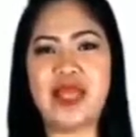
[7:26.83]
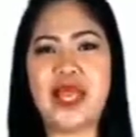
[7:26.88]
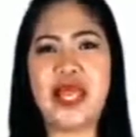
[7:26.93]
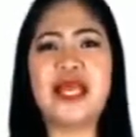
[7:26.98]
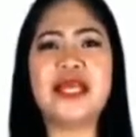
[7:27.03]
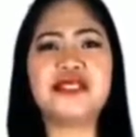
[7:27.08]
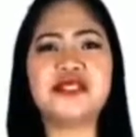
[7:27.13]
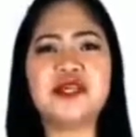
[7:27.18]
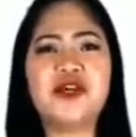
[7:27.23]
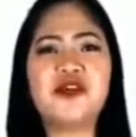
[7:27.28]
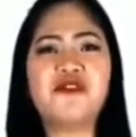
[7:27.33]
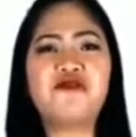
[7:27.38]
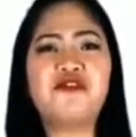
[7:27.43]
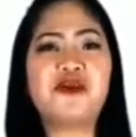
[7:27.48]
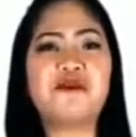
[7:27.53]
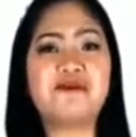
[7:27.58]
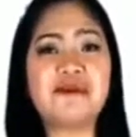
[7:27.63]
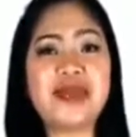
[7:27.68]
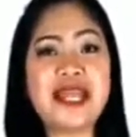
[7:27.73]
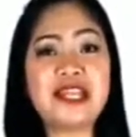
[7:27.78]
So for
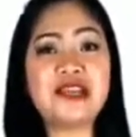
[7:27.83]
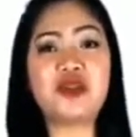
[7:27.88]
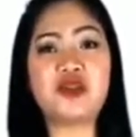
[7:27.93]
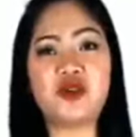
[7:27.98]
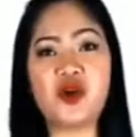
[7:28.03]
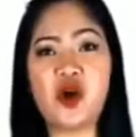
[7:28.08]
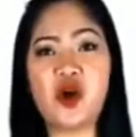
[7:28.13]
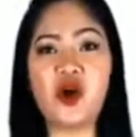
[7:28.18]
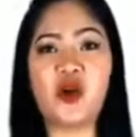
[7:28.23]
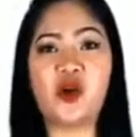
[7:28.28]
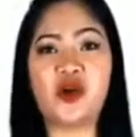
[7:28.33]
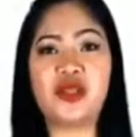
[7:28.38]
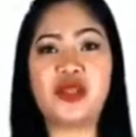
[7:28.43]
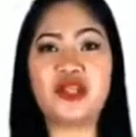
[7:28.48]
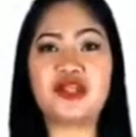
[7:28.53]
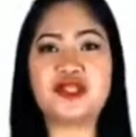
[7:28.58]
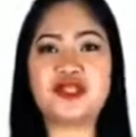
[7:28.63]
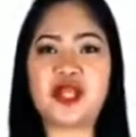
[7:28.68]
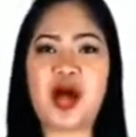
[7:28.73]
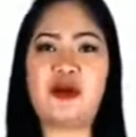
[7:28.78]
me to know the
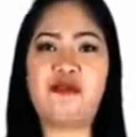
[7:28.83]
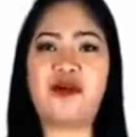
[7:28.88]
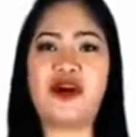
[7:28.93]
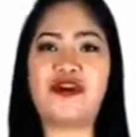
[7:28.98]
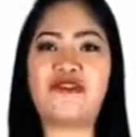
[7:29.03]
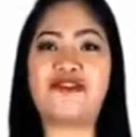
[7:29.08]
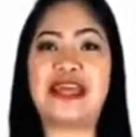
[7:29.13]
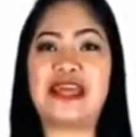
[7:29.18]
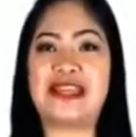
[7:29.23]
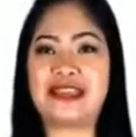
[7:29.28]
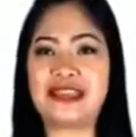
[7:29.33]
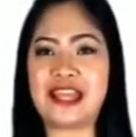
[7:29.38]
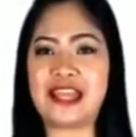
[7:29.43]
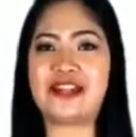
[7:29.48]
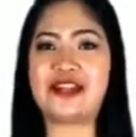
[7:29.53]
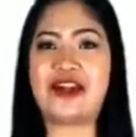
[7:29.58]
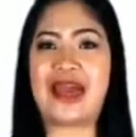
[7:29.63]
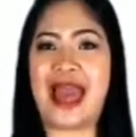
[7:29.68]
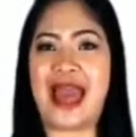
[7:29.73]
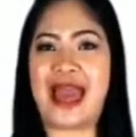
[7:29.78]
sum of the interior
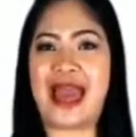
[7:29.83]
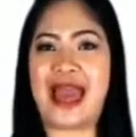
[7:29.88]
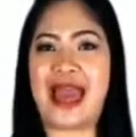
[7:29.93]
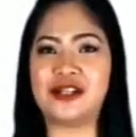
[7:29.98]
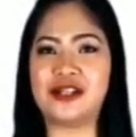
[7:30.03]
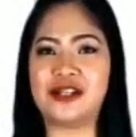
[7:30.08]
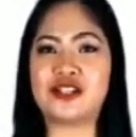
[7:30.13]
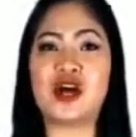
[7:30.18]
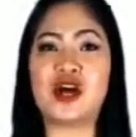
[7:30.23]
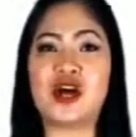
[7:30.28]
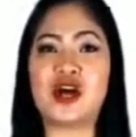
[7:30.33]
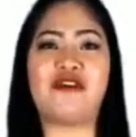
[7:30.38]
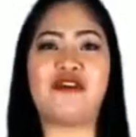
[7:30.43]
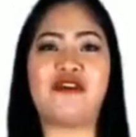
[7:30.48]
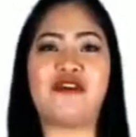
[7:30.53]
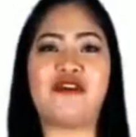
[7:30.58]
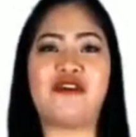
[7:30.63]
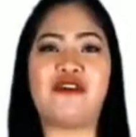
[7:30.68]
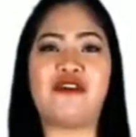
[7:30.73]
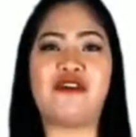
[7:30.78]
angles of a
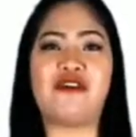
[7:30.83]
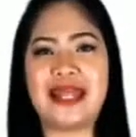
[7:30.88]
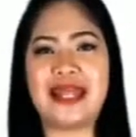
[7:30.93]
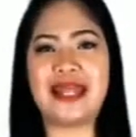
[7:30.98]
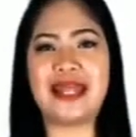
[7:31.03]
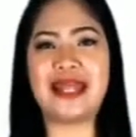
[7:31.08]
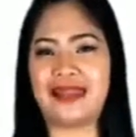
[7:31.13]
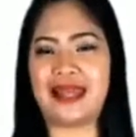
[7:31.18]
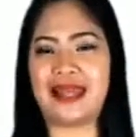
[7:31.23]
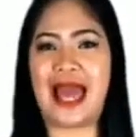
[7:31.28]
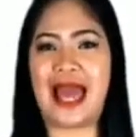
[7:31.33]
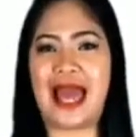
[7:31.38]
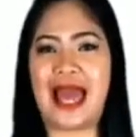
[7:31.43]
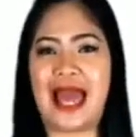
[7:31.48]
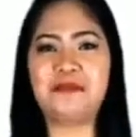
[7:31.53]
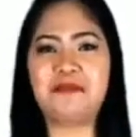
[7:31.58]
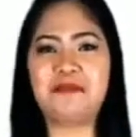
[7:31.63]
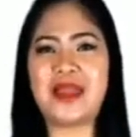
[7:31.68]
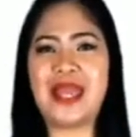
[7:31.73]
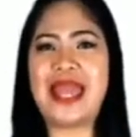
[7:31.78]
quadrilateral,
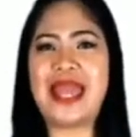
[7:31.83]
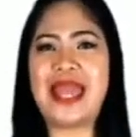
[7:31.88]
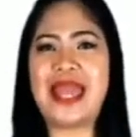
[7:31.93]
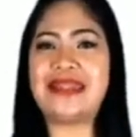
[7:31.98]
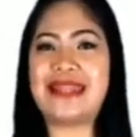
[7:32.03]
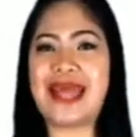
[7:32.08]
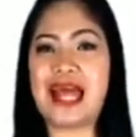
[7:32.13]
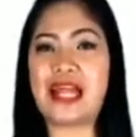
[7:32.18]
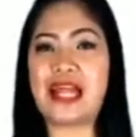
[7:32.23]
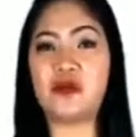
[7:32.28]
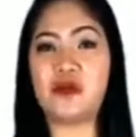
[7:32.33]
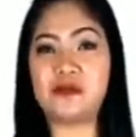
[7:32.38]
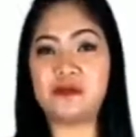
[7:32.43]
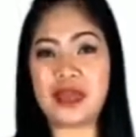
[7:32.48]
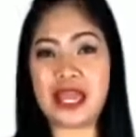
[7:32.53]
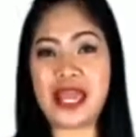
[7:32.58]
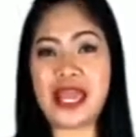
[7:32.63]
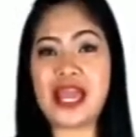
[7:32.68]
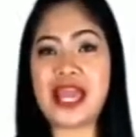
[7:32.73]
that will be